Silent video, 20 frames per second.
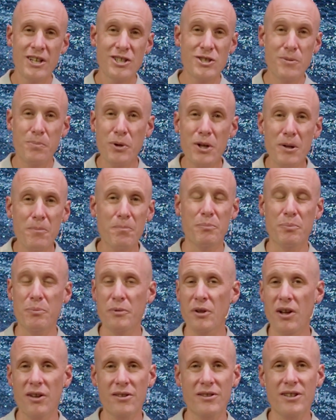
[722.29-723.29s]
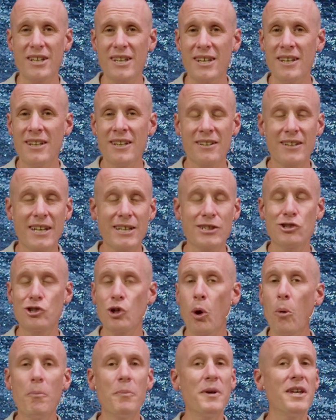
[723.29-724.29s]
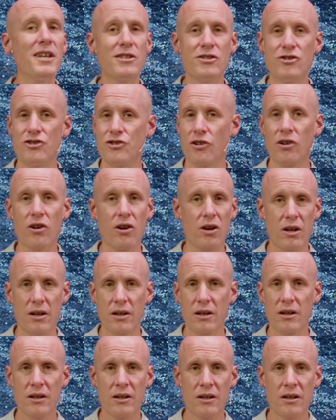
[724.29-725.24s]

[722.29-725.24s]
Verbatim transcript: To put it bluntly, like, don't be a jerk,